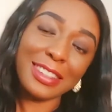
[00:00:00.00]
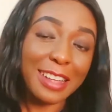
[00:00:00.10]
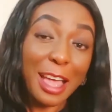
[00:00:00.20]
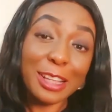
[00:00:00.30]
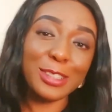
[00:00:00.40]

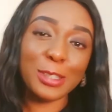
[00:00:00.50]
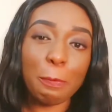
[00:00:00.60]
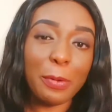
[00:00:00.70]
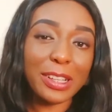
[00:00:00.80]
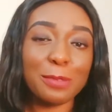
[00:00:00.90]
To
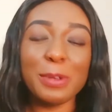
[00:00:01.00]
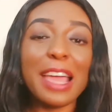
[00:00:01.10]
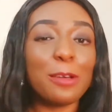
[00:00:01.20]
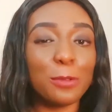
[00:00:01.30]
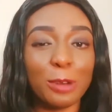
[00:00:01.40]
support, we
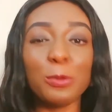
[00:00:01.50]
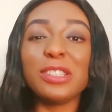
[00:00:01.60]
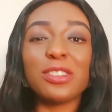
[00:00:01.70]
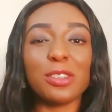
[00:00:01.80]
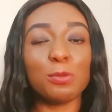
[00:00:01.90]

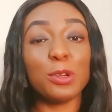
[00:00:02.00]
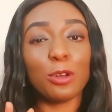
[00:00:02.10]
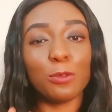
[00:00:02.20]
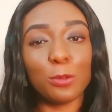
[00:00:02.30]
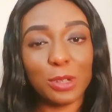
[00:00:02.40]
love
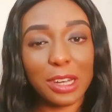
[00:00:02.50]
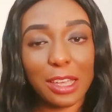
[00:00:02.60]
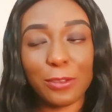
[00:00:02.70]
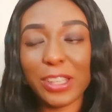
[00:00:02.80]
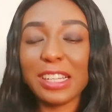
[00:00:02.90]
good life. I
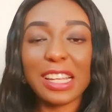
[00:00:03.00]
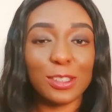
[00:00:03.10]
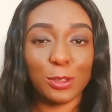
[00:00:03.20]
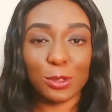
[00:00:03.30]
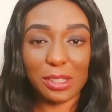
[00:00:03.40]
think that is
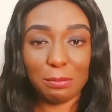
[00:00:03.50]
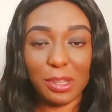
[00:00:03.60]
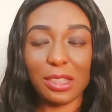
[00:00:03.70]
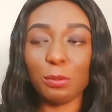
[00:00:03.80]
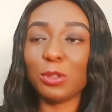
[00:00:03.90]
just the main thing. We
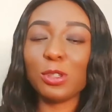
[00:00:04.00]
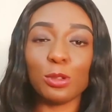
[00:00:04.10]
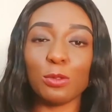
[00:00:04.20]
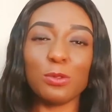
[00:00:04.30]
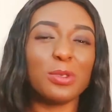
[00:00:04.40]
just love
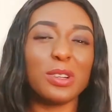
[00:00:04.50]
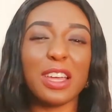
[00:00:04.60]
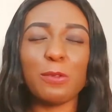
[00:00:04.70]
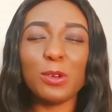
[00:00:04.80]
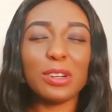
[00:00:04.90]
good life. We
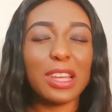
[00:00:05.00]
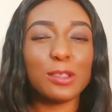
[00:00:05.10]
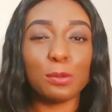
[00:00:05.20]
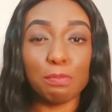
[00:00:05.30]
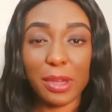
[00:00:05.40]
don't like to
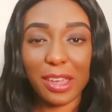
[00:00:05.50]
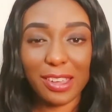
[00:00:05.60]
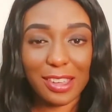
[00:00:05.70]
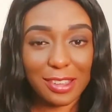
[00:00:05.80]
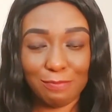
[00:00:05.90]
beg.
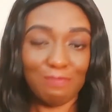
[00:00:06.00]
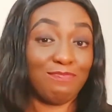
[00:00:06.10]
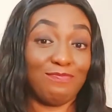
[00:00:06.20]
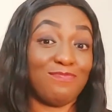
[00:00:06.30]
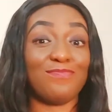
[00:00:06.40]

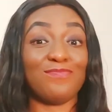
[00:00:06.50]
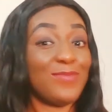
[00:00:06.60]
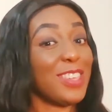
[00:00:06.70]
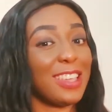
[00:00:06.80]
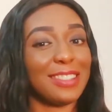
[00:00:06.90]

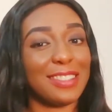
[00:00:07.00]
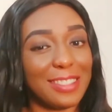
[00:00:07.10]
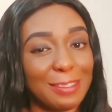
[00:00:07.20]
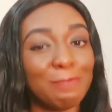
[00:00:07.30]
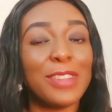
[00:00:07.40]
Yes,
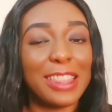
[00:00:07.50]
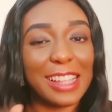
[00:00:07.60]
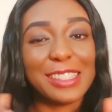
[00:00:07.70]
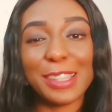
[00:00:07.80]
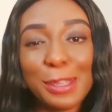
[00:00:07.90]
that's the
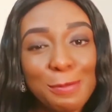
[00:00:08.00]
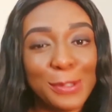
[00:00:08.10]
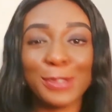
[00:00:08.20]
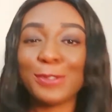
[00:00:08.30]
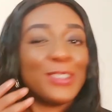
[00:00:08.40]
Igbos for
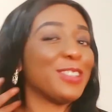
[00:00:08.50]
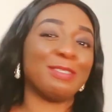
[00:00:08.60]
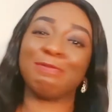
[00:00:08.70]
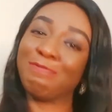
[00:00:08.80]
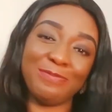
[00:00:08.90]
you.
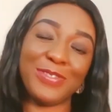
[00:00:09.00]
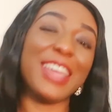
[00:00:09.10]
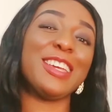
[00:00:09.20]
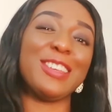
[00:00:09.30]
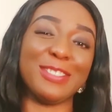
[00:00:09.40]
Thank
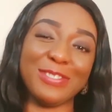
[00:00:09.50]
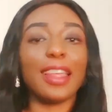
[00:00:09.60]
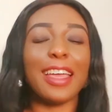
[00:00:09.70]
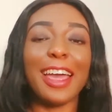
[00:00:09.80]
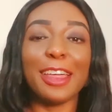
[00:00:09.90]
you.
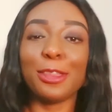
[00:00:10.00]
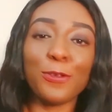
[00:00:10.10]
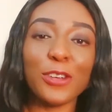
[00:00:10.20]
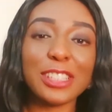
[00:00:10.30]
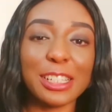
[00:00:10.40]
The fourth
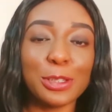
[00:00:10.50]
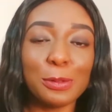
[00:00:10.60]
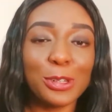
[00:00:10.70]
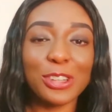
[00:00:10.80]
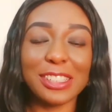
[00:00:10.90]
assumption
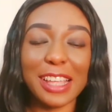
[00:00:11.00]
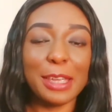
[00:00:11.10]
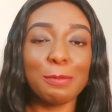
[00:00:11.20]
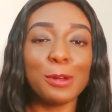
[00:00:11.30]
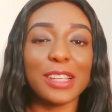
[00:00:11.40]
is that
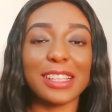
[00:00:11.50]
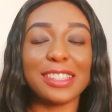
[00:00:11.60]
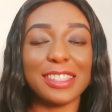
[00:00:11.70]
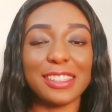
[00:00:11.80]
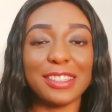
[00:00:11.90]
Igbos are
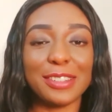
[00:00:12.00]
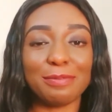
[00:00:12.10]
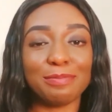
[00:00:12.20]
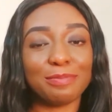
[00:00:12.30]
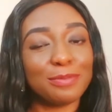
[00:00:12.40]
stingy.
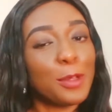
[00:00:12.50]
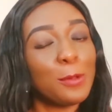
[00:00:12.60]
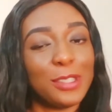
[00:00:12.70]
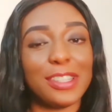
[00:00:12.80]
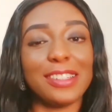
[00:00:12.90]
Who
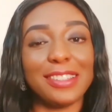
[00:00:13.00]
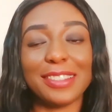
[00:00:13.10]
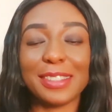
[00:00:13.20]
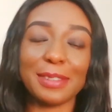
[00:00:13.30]
said this?